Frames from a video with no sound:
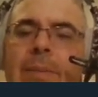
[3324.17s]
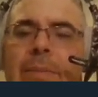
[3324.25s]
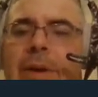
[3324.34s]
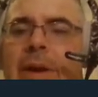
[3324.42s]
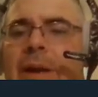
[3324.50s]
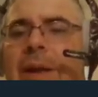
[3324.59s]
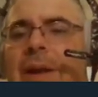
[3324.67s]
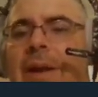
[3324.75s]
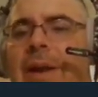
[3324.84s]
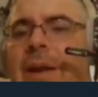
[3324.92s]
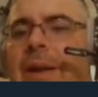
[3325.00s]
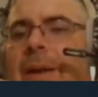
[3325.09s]
But
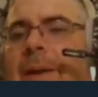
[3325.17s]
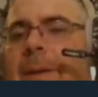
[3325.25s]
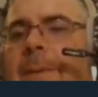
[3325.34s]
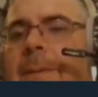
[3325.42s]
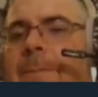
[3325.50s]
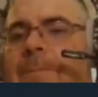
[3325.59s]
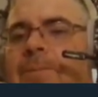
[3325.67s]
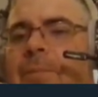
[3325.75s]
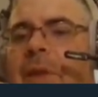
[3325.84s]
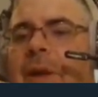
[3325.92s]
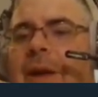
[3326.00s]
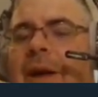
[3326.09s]

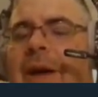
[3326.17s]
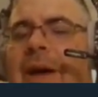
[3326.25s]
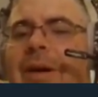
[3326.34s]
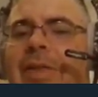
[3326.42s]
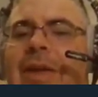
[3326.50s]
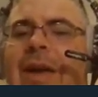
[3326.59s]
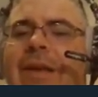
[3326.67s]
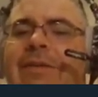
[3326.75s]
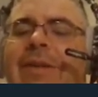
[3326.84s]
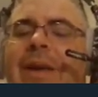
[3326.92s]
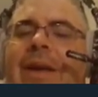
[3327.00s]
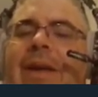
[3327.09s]
oh,
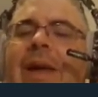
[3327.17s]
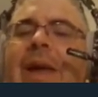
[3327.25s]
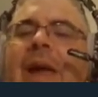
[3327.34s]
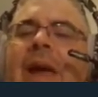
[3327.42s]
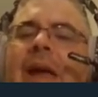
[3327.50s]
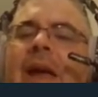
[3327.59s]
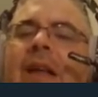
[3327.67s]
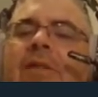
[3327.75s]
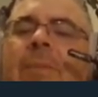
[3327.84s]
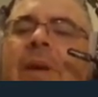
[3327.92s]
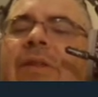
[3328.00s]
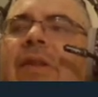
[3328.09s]
thanks. Yeah.
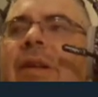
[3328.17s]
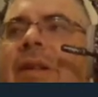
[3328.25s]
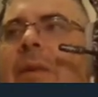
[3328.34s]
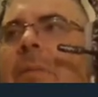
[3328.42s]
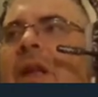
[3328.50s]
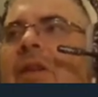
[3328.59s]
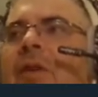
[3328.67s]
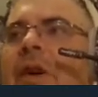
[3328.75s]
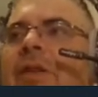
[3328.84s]
It's basically me